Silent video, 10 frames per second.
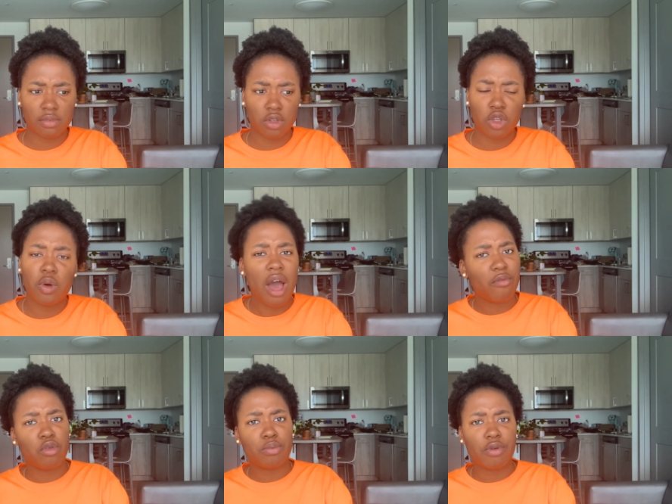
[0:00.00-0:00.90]
you have
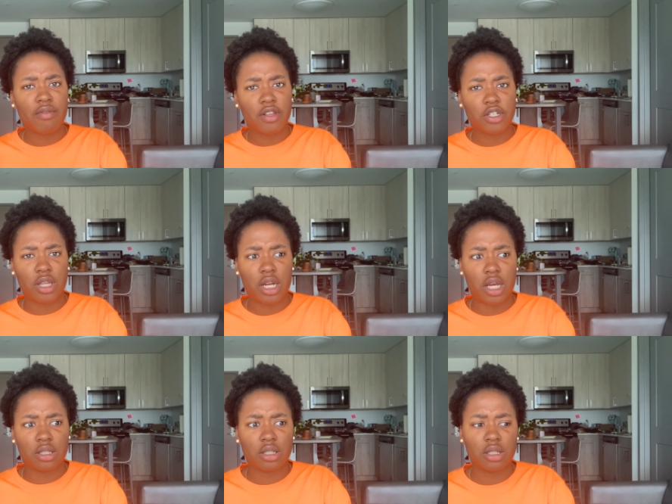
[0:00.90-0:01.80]
more privilege than
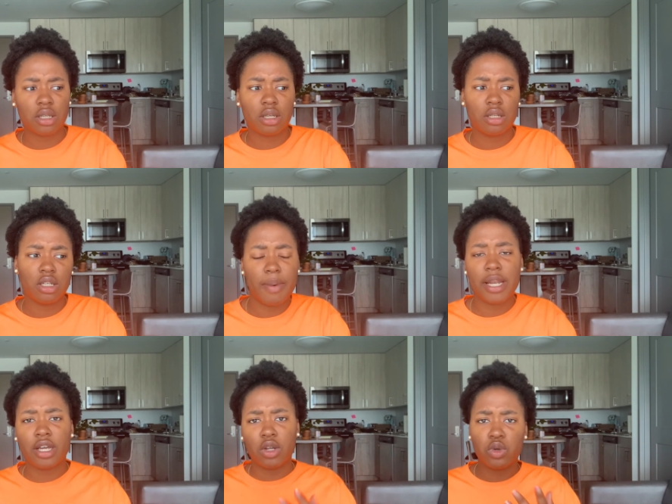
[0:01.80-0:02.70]
us,
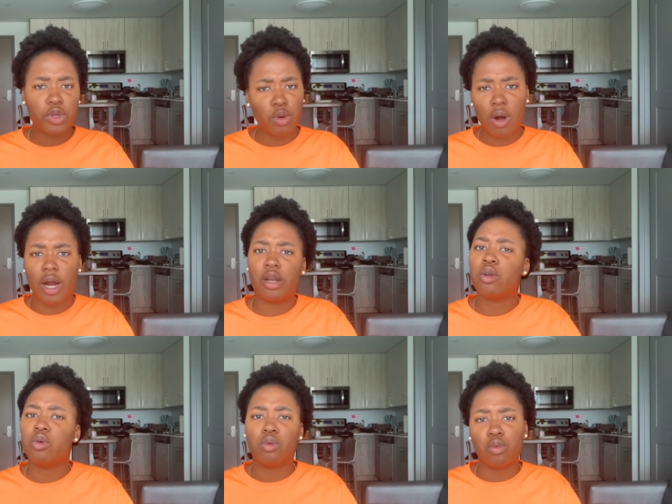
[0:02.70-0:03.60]
depending on who you are
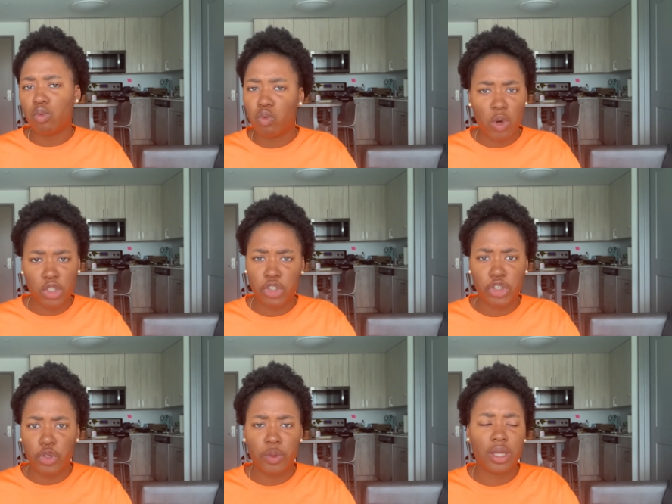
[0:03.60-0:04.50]
and what
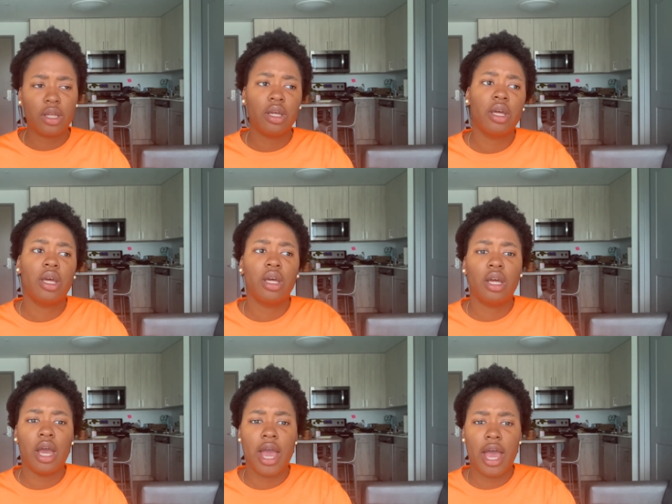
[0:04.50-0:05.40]
you're doing.
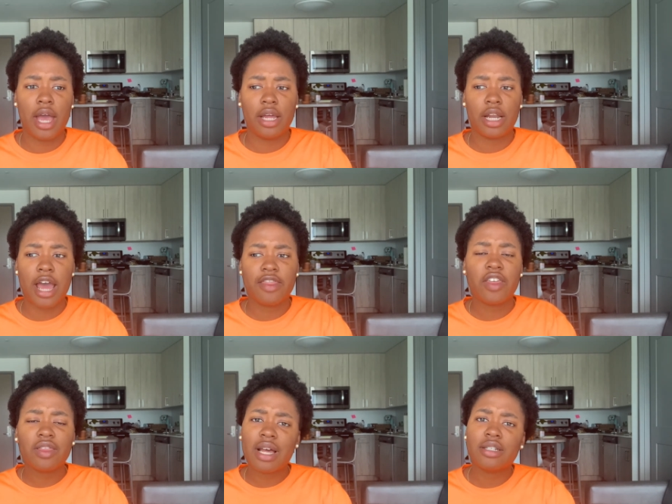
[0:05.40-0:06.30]
And I
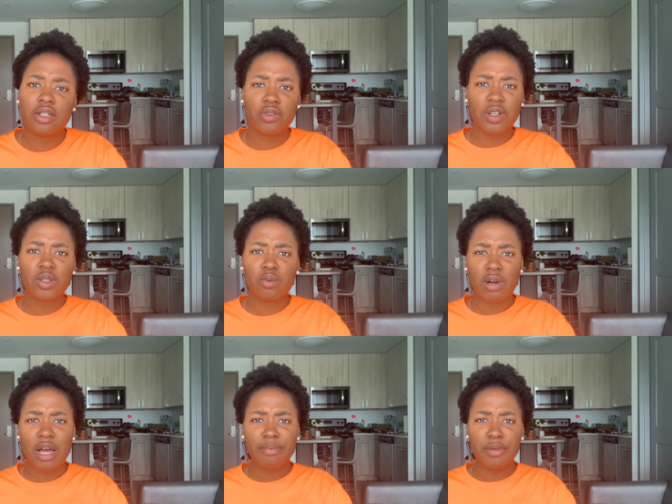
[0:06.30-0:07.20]
think that's the reason
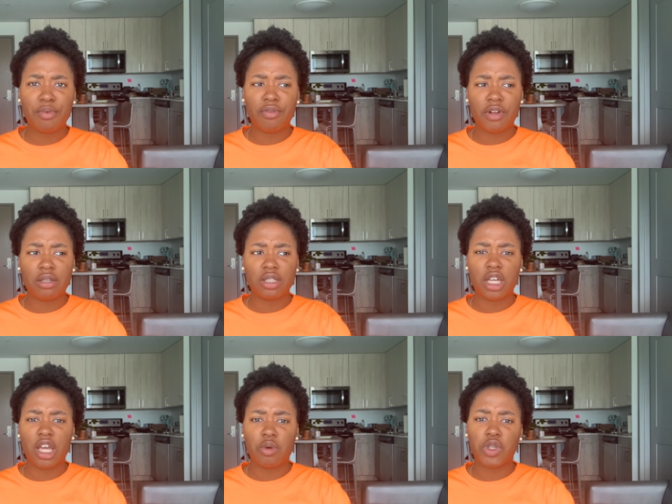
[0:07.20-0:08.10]
why people felt
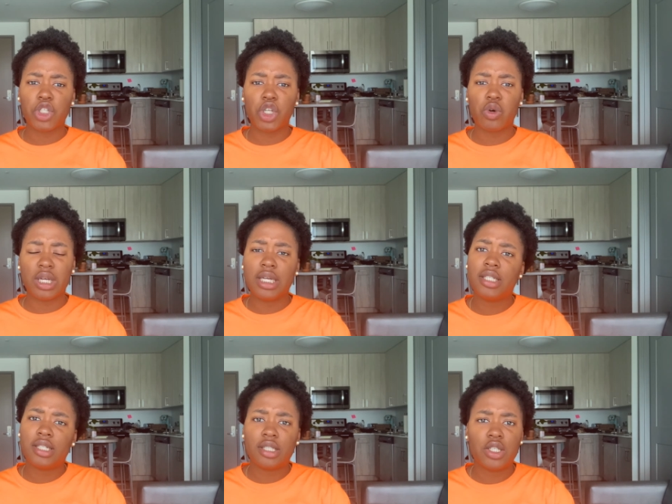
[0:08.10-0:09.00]
it was so
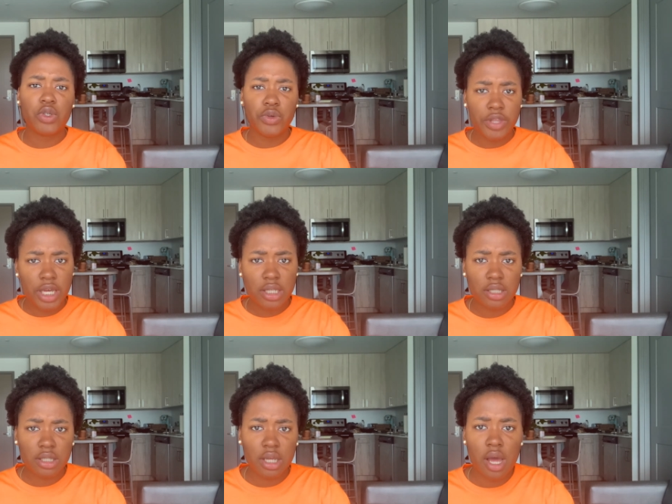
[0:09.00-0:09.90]
easy to do this,
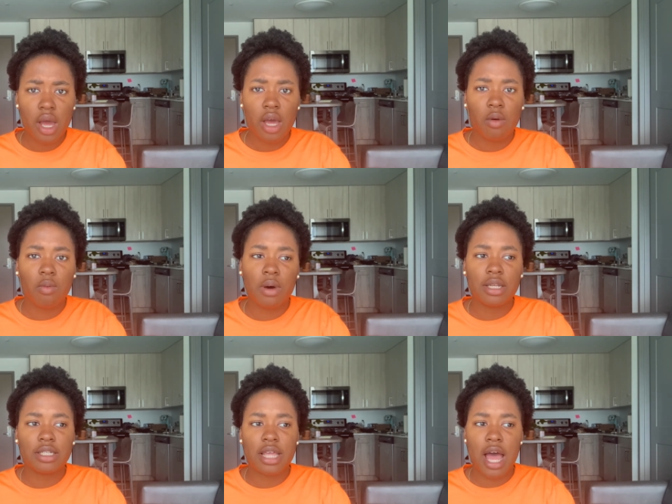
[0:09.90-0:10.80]

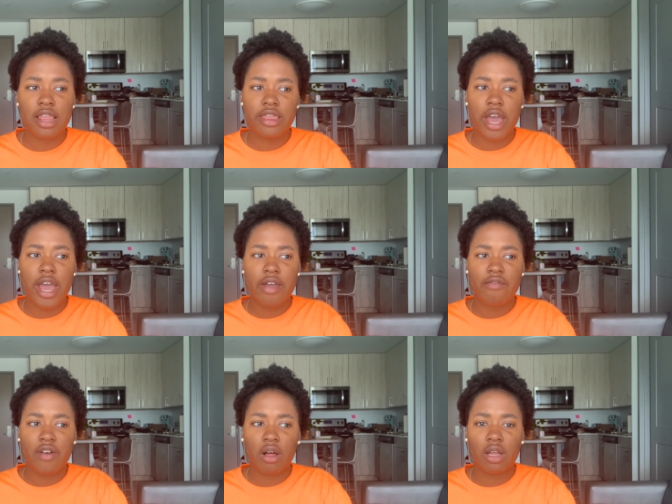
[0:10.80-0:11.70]
was that they
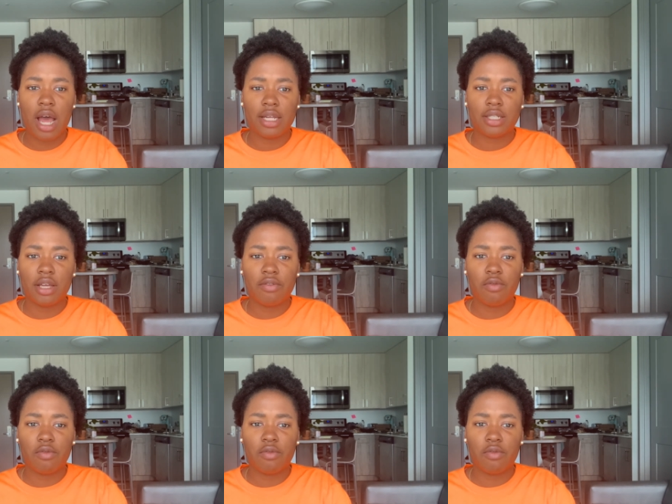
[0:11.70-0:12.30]
felt as if,